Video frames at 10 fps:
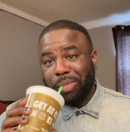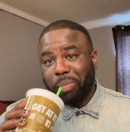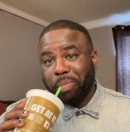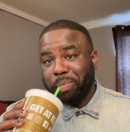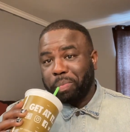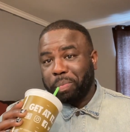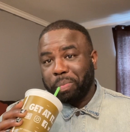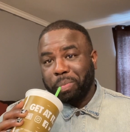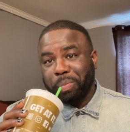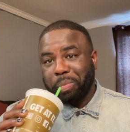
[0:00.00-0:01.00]

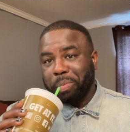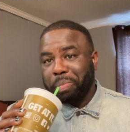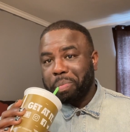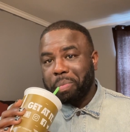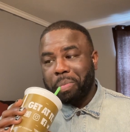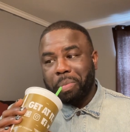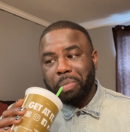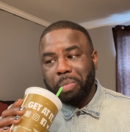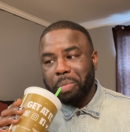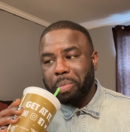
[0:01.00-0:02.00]

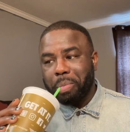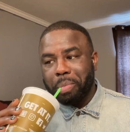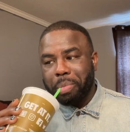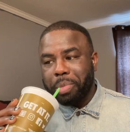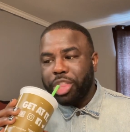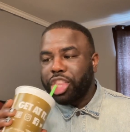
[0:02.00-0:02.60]
No one is speaking in this clip.